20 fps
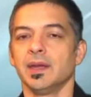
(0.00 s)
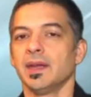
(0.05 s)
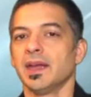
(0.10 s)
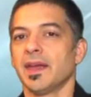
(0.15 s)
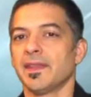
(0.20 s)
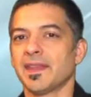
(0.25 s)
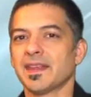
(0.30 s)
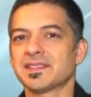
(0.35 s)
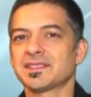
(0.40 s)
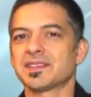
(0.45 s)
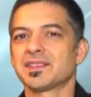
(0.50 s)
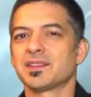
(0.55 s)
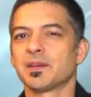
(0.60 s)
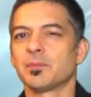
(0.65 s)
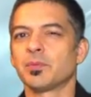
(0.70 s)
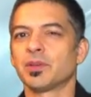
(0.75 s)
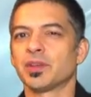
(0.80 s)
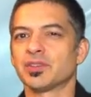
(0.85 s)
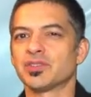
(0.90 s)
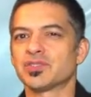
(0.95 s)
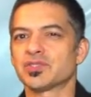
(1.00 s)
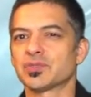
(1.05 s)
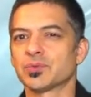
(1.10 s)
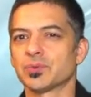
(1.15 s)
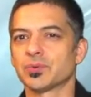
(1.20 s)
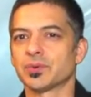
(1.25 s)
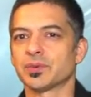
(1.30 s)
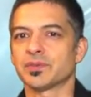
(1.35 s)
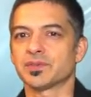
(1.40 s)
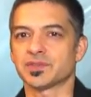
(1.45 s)
And that's the double-edged
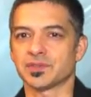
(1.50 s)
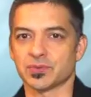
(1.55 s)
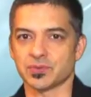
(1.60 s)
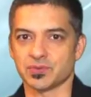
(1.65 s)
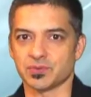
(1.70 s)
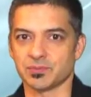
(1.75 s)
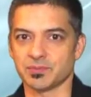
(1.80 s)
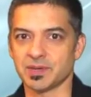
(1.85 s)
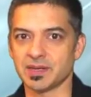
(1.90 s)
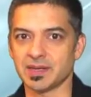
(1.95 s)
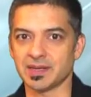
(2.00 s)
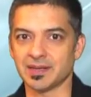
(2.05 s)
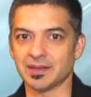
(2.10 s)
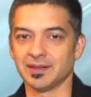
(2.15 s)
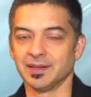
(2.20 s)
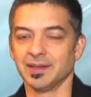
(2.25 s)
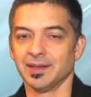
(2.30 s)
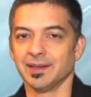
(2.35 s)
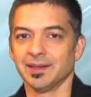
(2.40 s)
sword of social media.